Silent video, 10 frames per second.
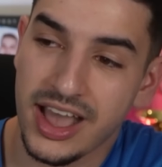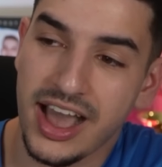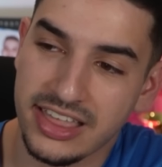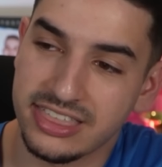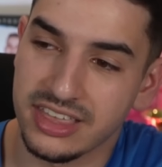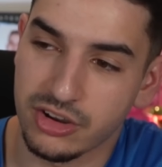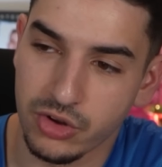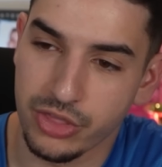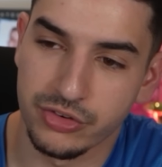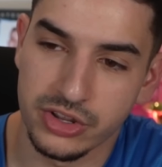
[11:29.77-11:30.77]
I think
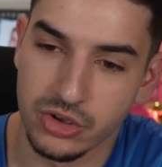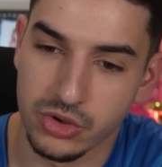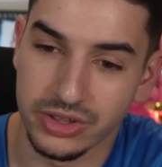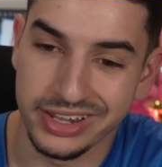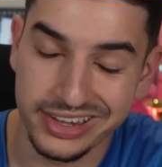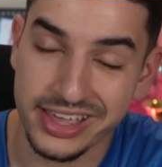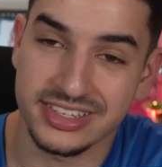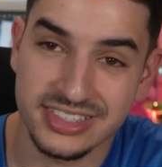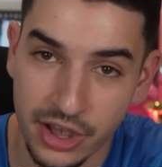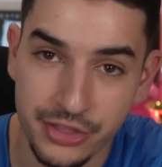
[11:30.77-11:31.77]
Rodrygo links
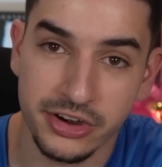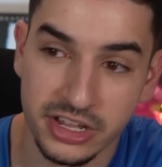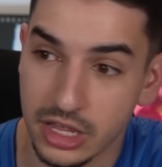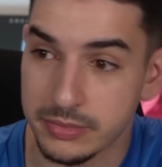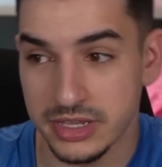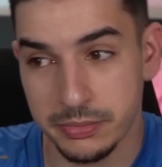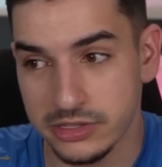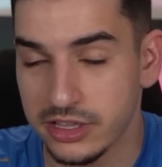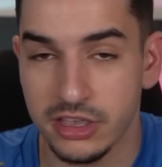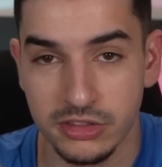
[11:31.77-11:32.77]
to other clubs, in
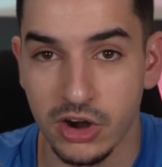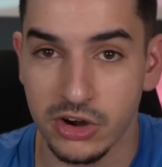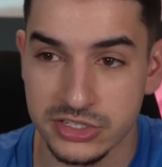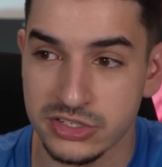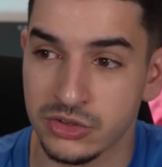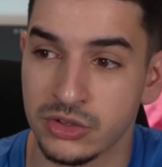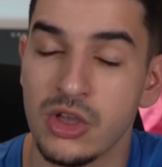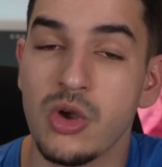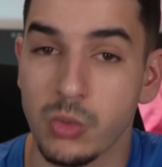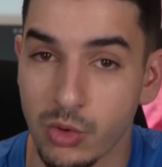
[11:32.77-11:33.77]
particular Arsenal,
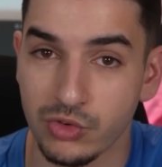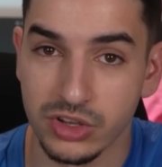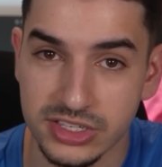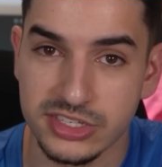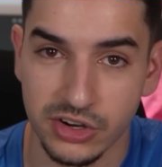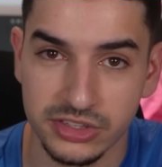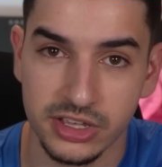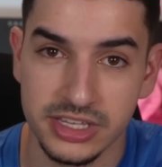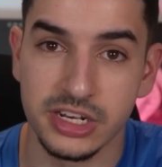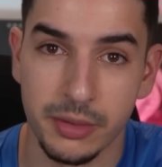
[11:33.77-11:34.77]
will really start to
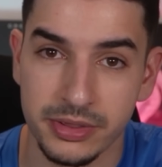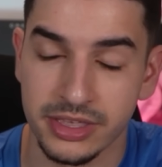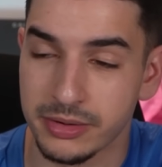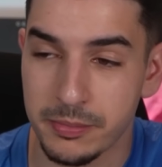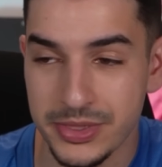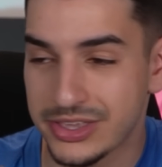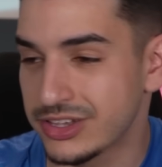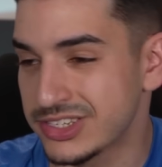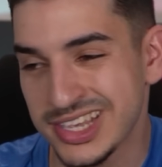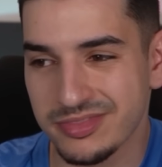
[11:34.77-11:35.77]
heat up again.
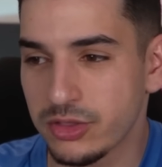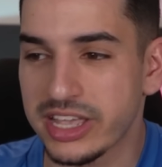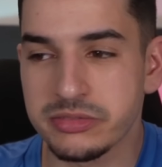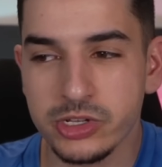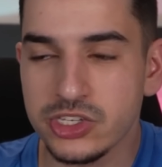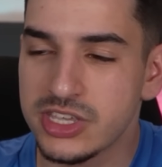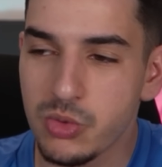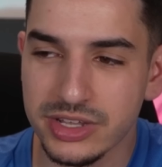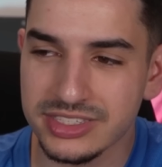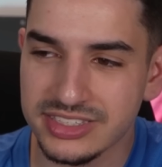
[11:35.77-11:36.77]
Because, look, as much as he
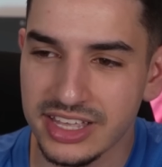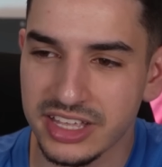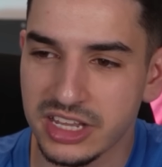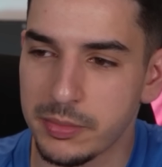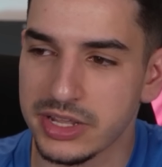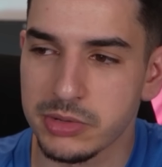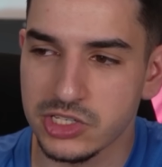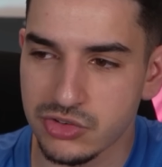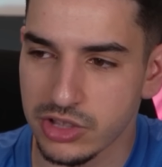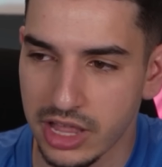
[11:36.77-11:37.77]
wants to stay at the club and as much
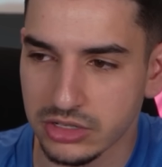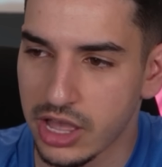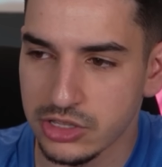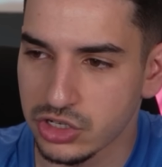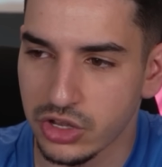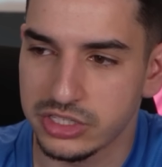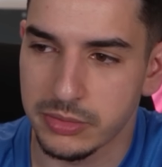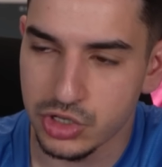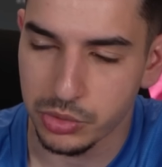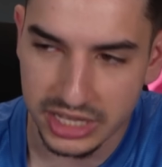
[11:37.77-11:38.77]
as Ancelotti, I'm
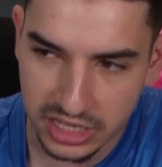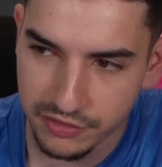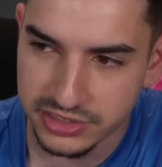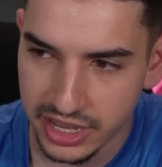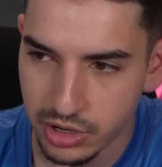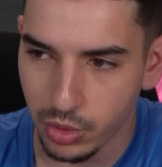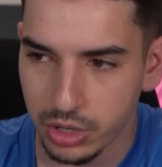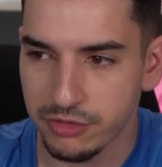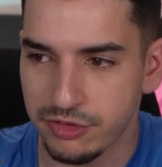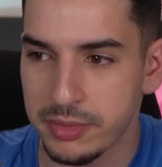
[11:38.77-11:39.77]
sure, would love to kind of work
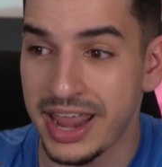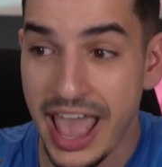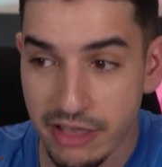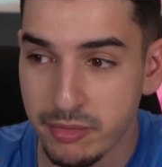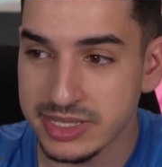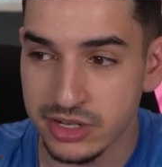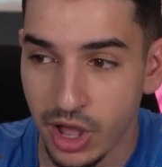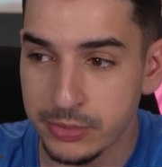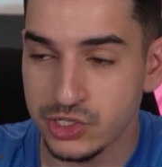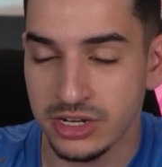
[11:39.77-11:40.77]
with him and have him as an
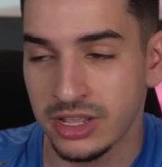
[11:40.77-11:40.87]
option,